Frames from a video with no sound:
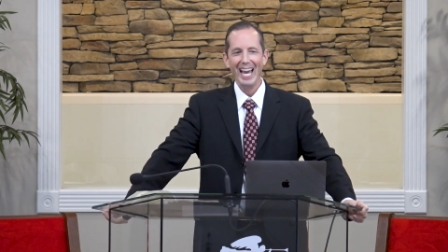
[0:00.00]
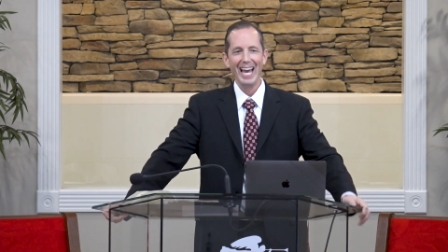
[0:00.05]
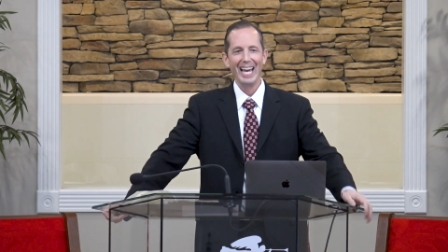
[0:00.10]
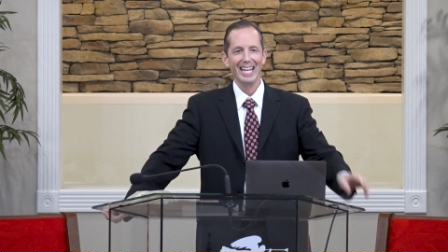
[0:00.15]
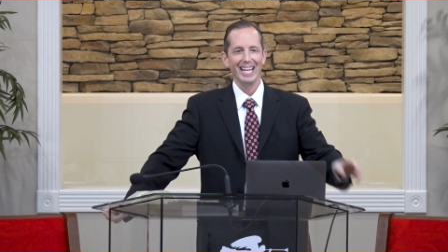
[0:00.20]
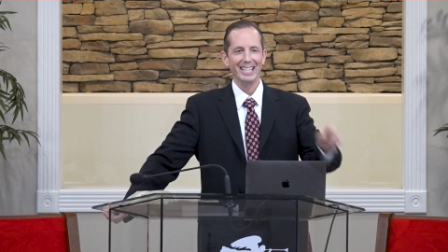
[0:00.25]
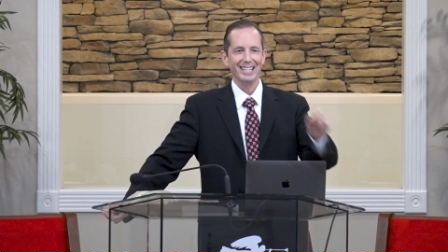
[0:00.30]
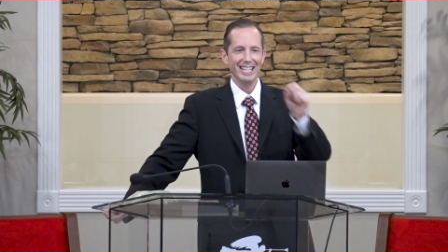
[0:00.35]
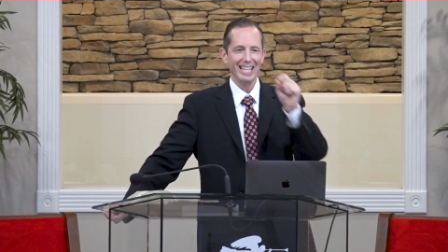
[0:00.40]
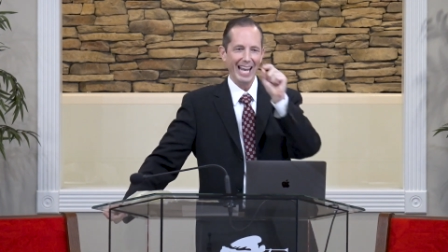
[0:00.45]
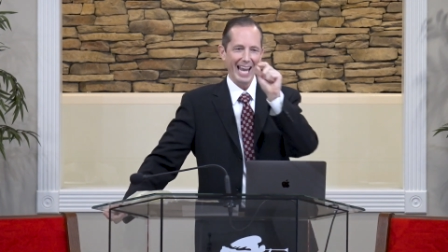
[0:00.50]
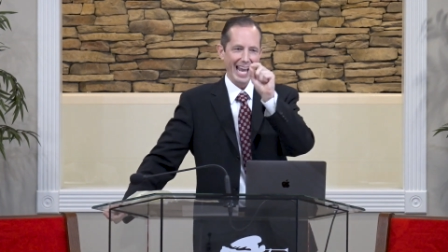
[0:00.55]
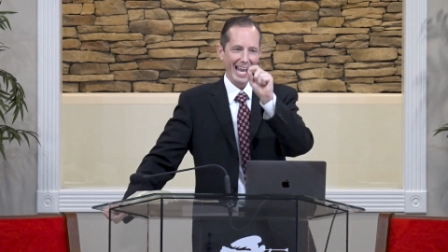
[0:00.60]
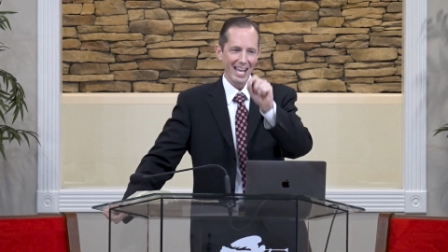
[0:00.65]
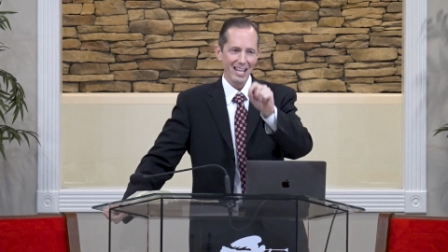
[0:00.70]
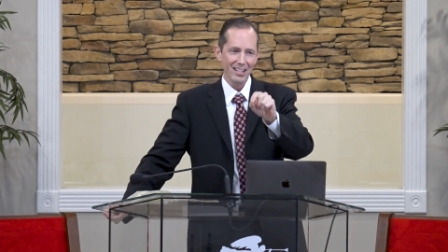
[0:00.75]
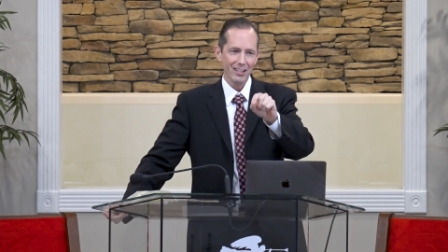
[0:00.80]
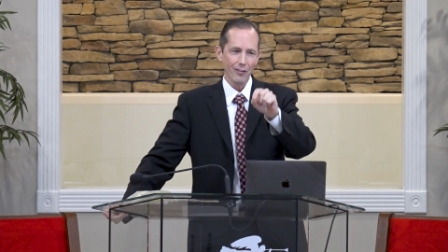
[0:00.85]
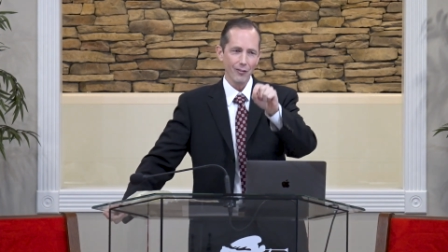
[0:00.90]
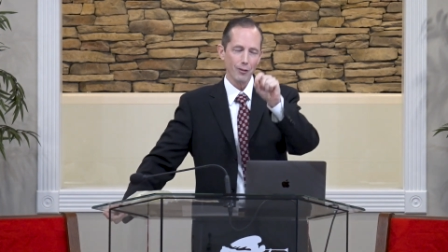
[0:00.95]
And at the
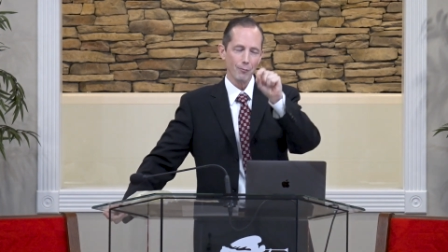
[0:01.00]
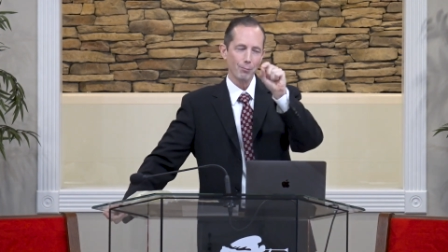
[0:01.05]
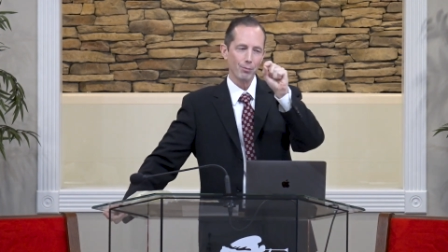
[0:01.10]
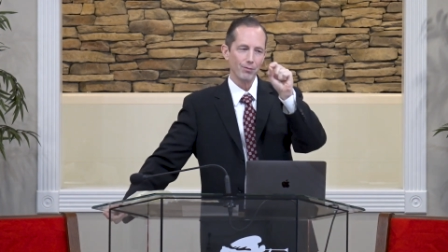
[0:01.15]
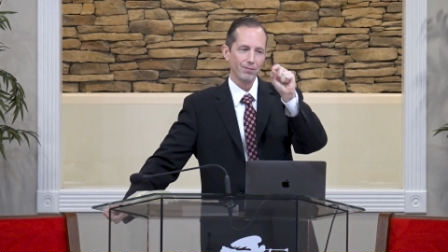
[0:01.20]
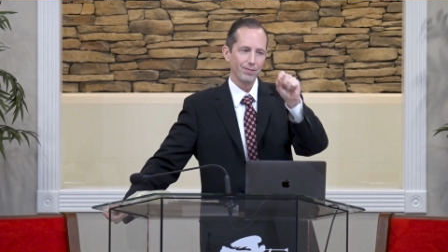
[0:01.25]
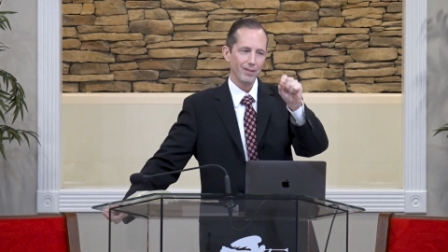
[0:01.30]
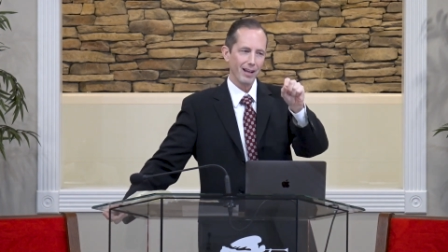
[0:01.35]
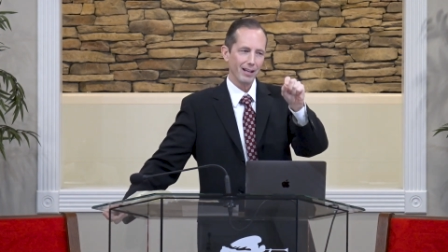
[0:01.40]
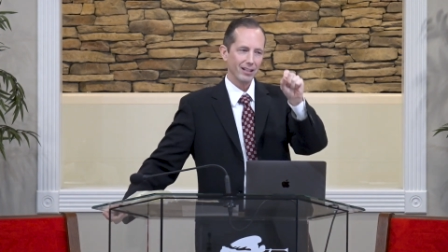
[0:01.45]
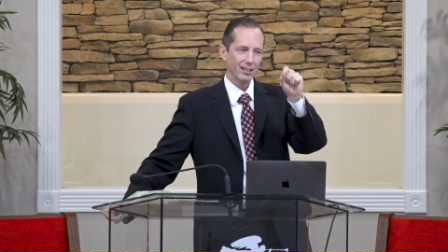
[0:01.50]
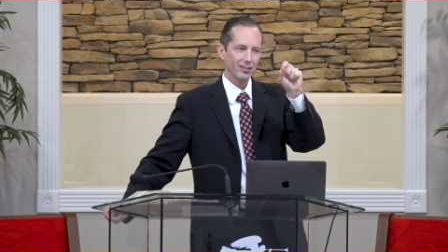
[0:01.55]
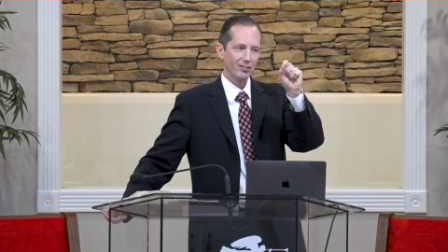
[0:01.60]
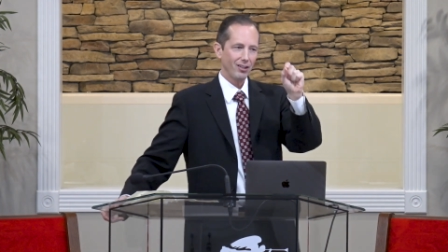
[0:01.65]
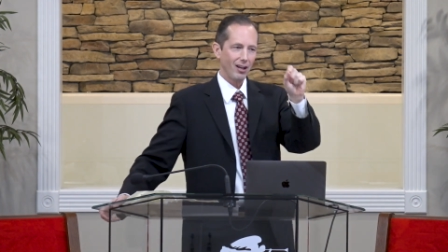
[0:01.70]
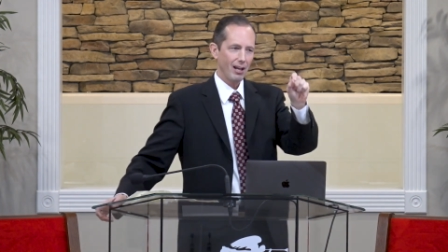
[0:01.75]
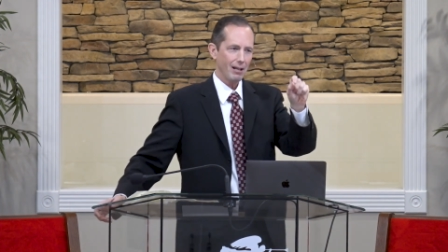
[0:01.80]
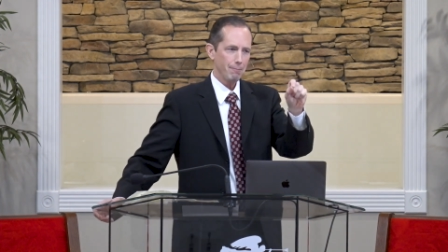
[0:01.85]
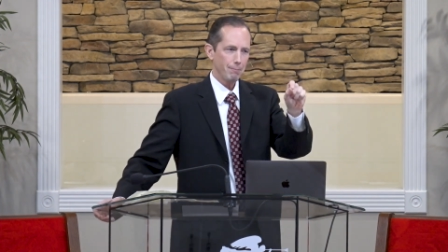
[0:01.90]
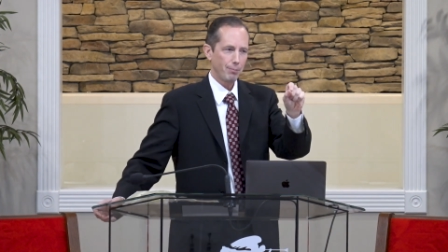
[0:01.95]
end of the prophetic
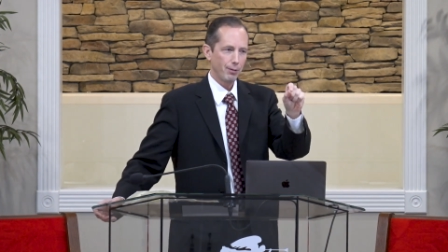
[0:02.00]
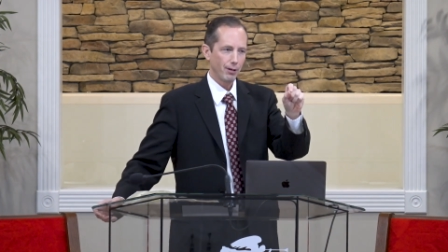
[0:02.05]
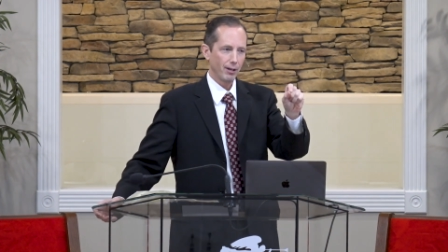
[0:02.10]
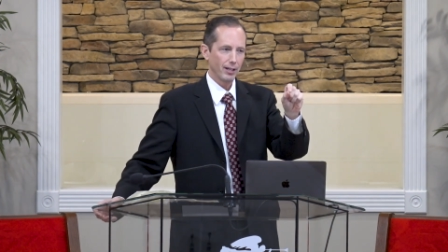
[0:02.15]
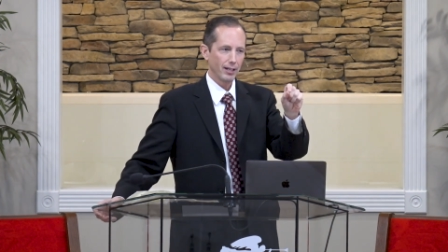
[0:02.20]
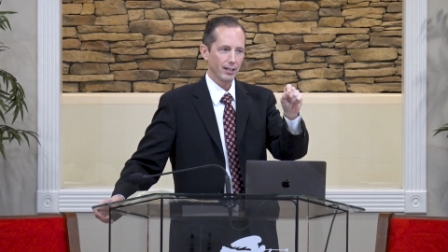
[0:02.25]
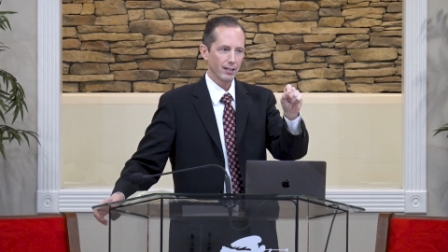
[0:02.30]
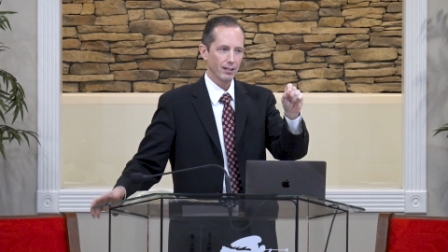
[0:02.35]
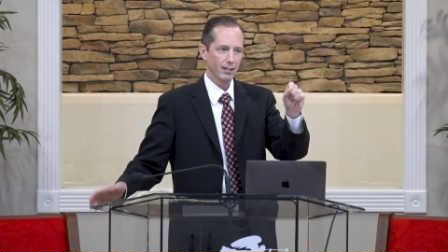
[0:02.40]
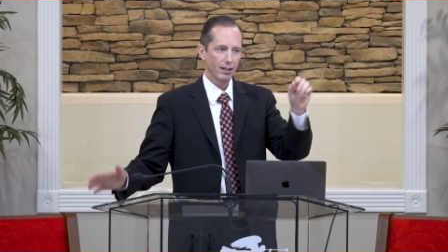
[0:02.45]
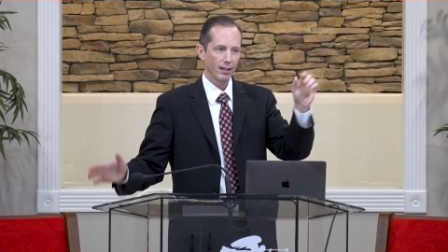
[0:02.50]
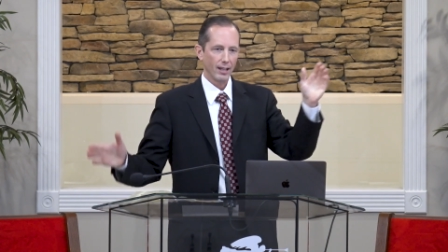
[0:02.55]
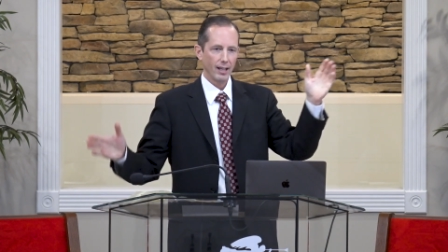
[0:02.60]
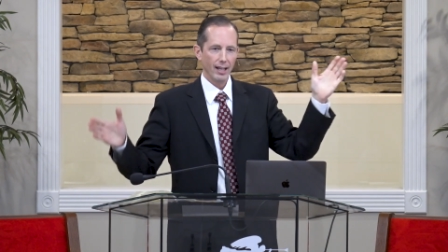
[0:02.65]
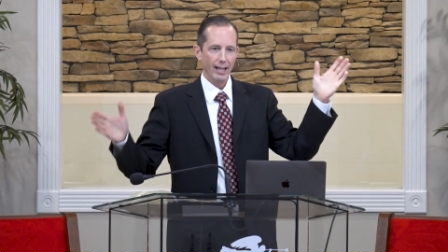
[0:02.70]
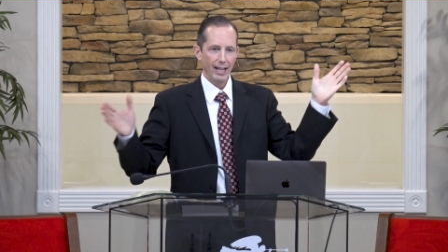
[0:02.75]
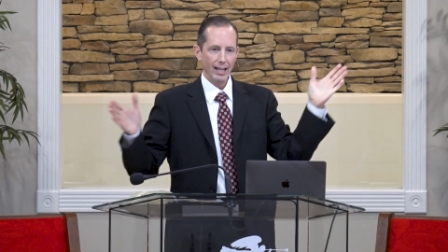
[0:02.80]
time period,